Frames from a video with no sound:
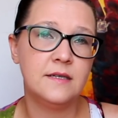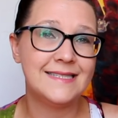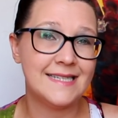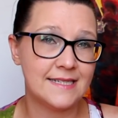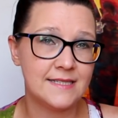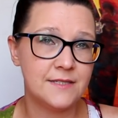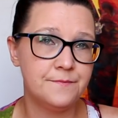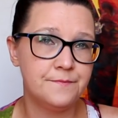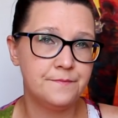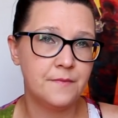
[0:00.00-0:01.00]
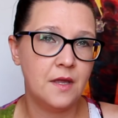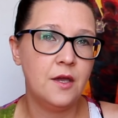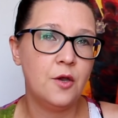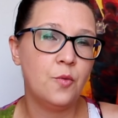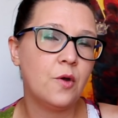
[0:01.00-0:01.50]
6.
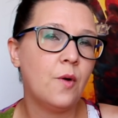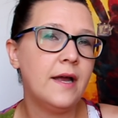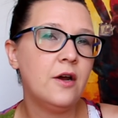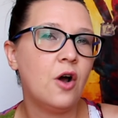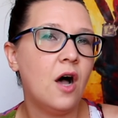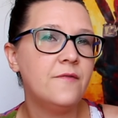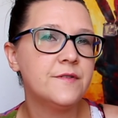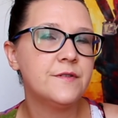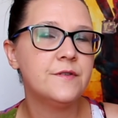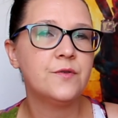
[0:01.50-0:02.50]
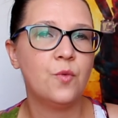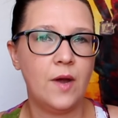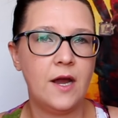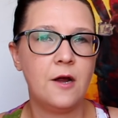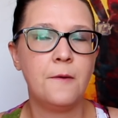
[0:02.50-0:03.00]
Require officers
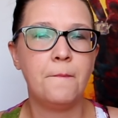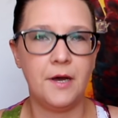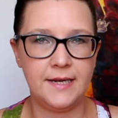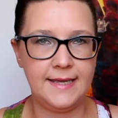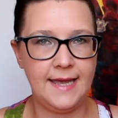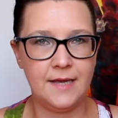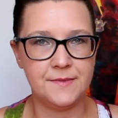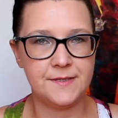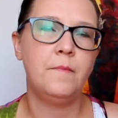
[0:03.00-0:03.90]
wear body cams.